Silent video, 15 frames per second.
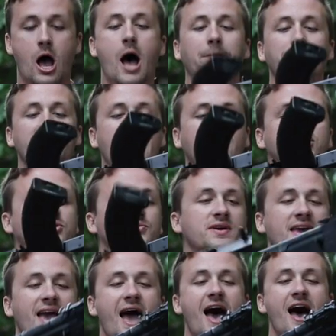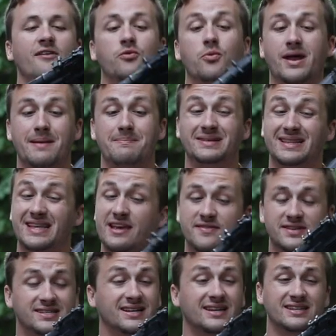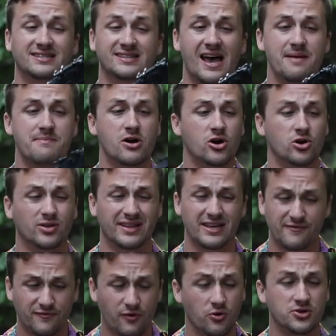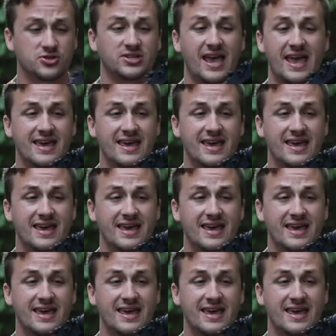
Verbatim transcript: Up next, we have what I believe is like a Cyma or Elite Force